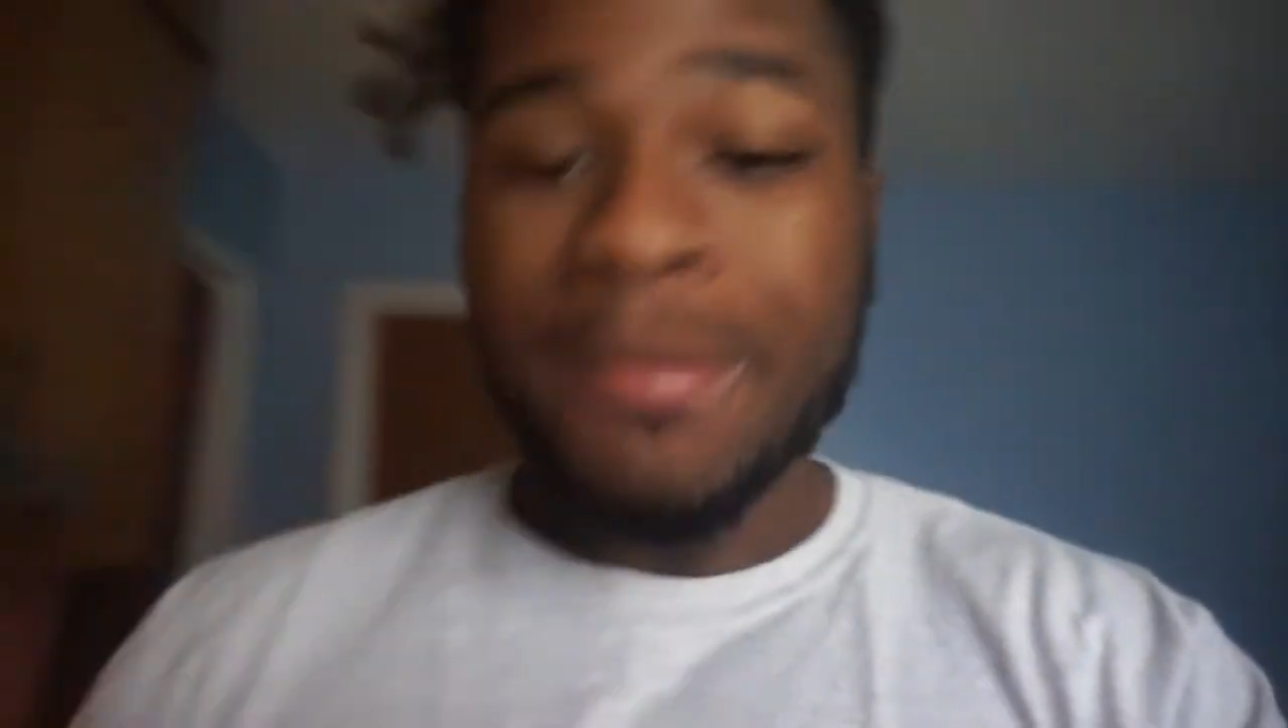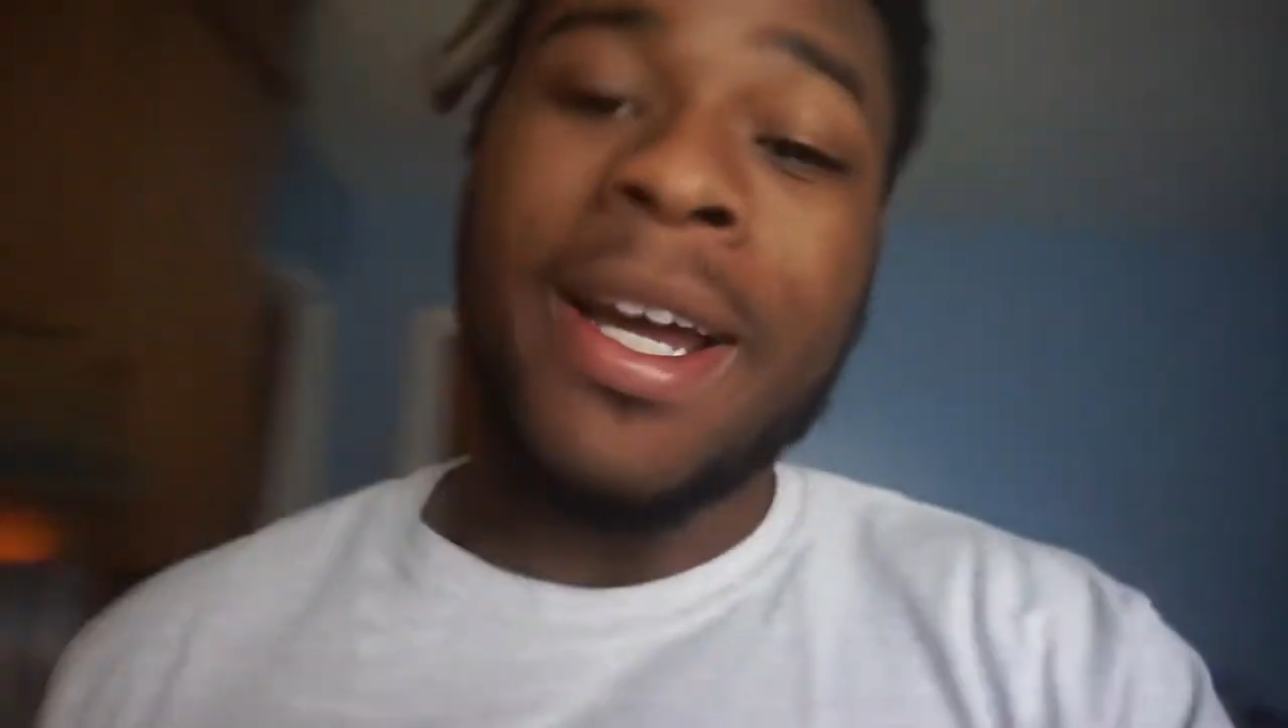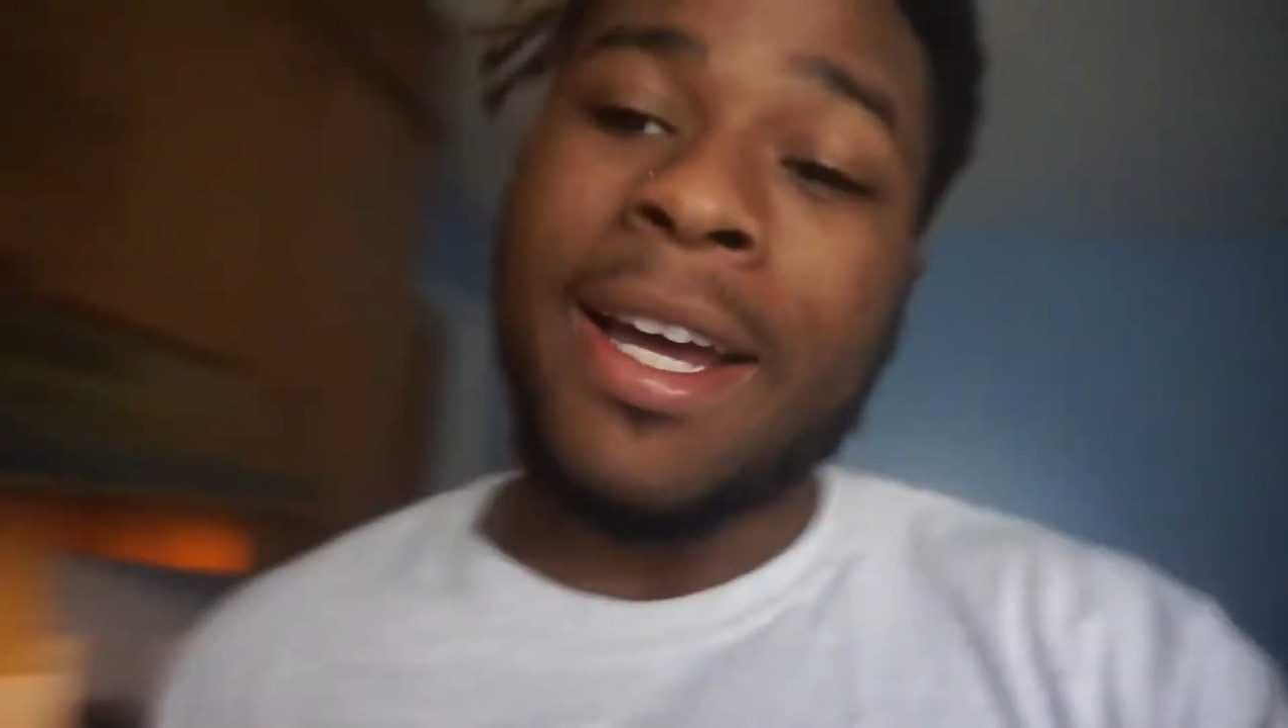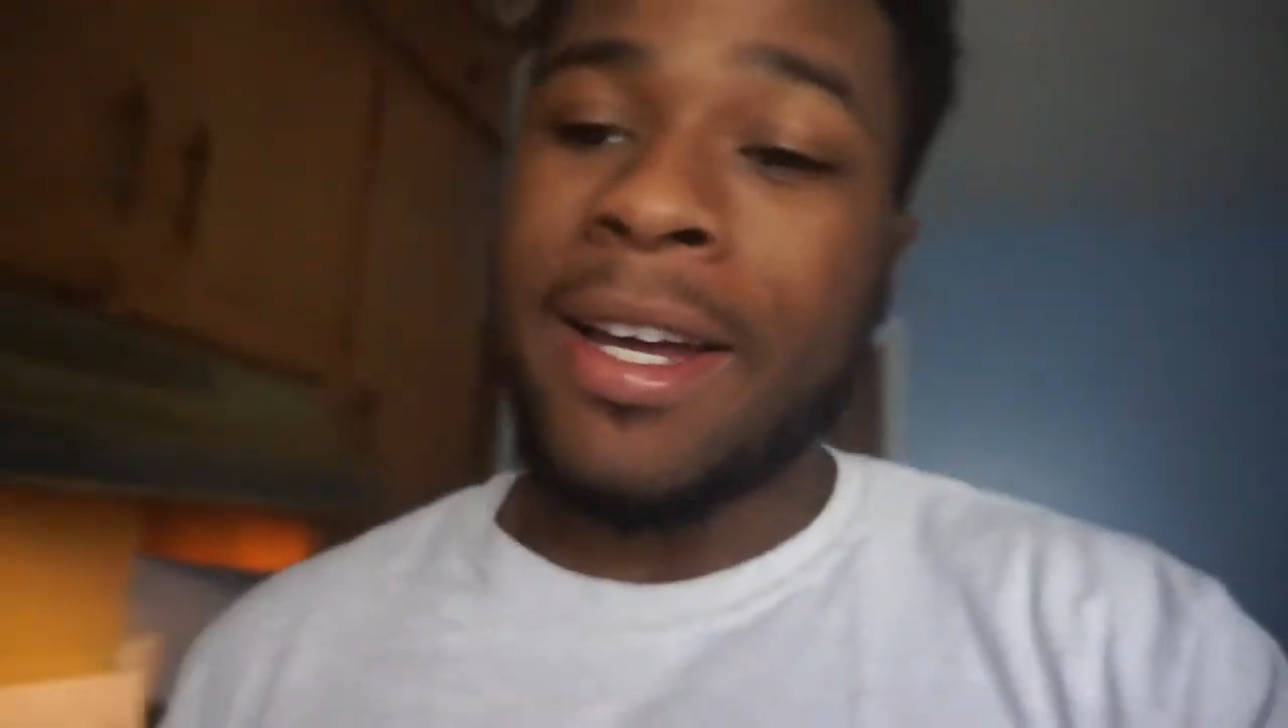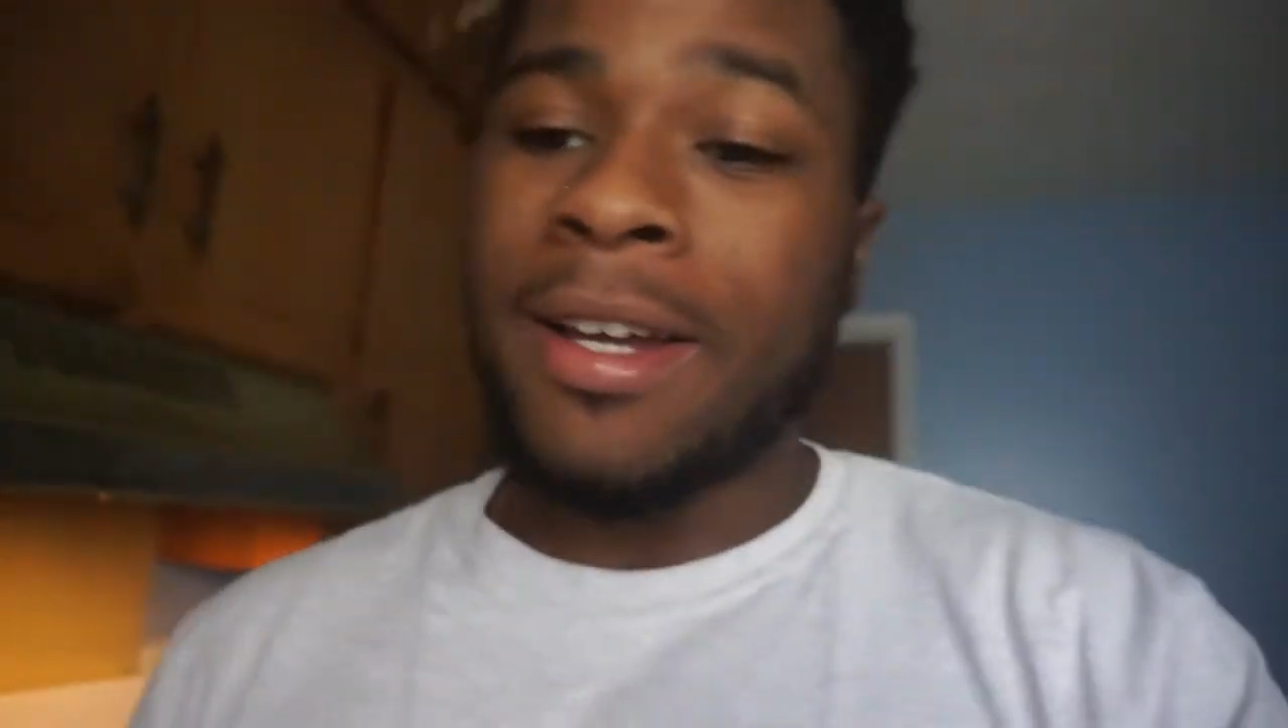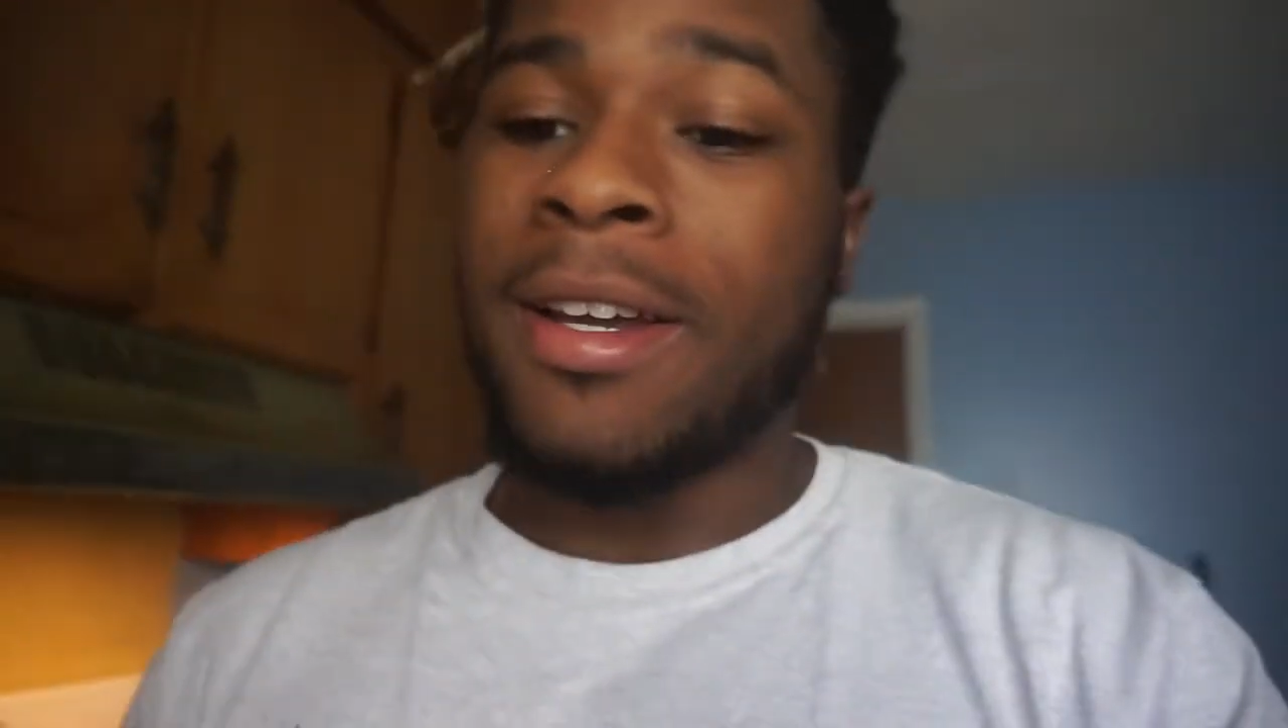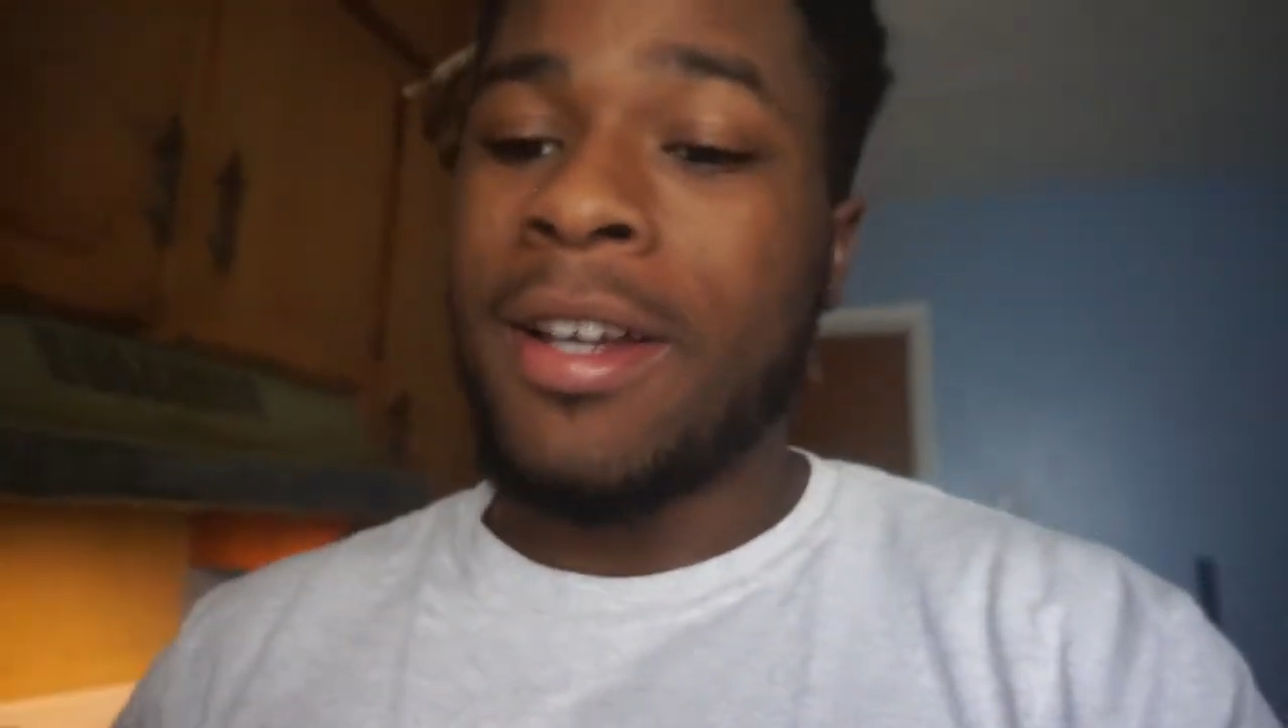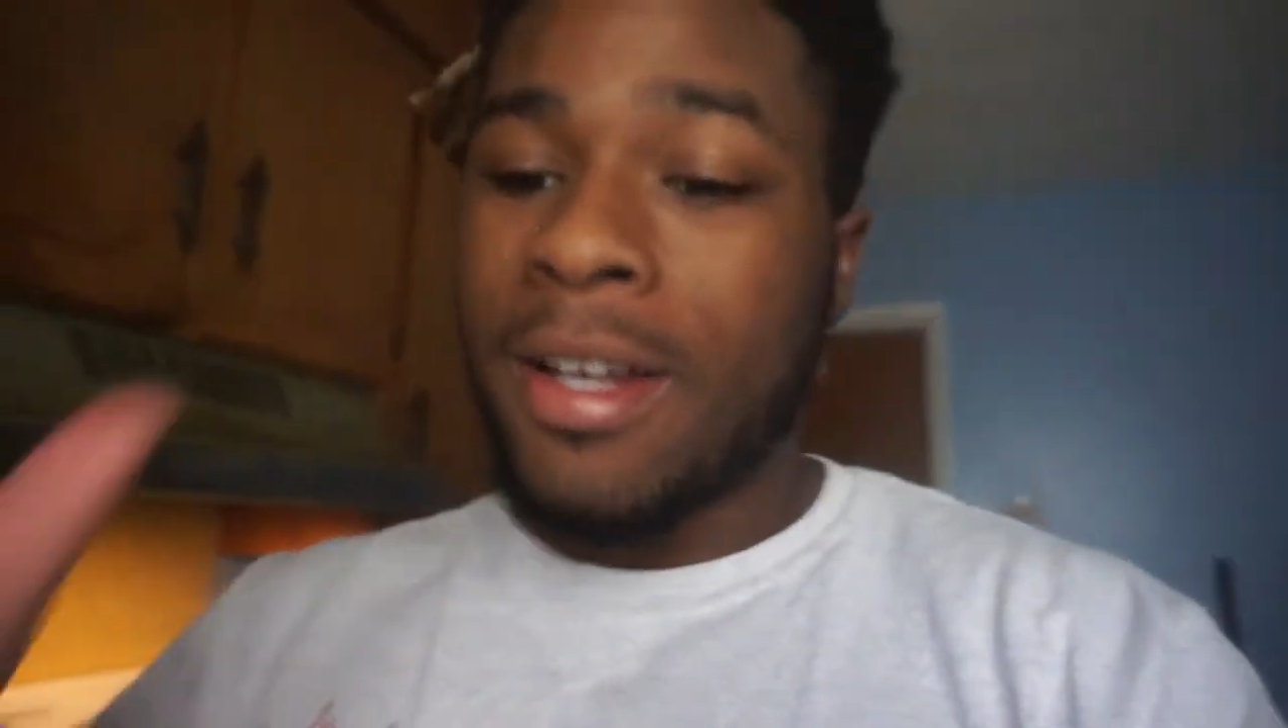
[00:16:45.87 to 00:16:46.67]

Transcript: mad.